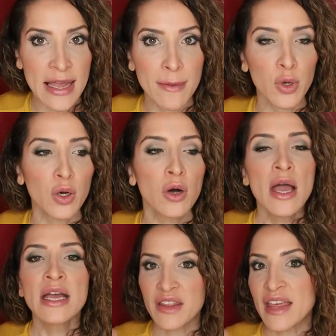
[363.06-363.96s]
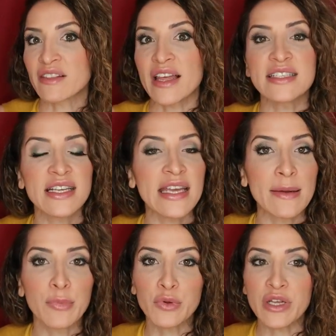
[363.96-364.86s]
gamble. They like to
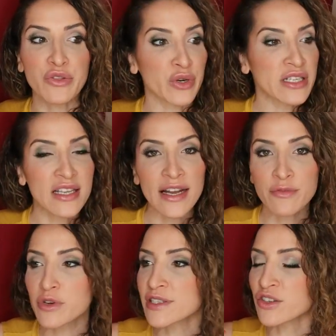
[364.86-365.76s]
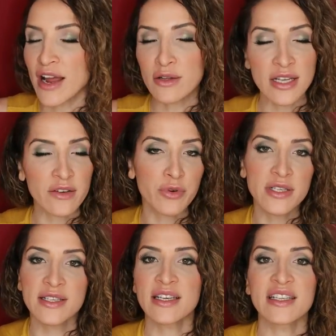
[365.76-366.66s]
gamble either inside of prison or outside of
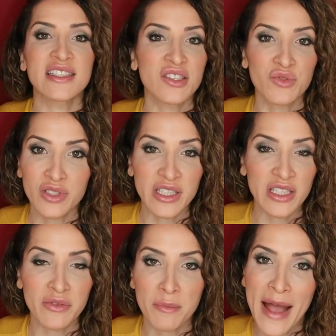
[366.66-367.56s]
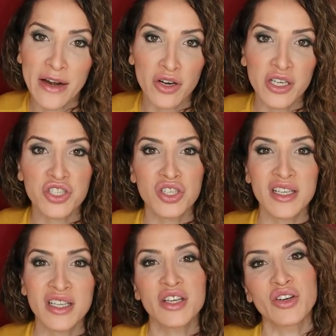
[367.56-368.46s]
prison. It doesn't really even matter. It's
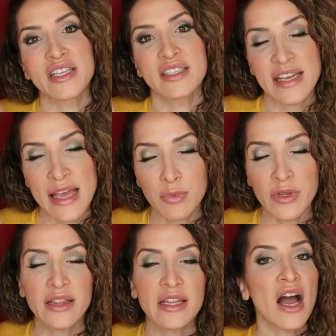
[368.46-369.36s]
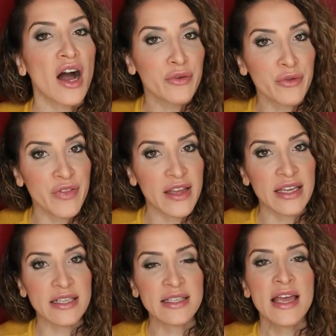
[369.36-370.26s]
just that they're into gambling. The other
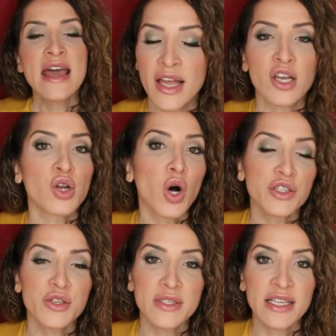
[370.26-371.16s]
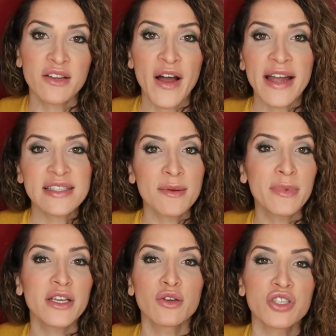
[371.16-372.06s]
thing is it could also signify
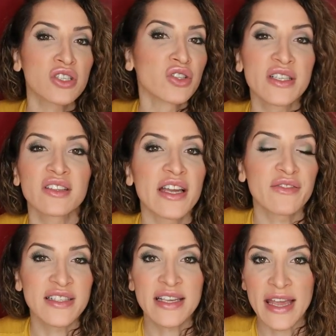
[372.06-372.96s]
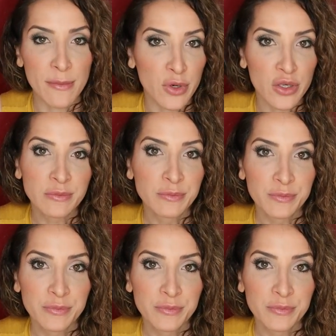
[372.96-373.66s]
somebody who just looks at life as a gamble,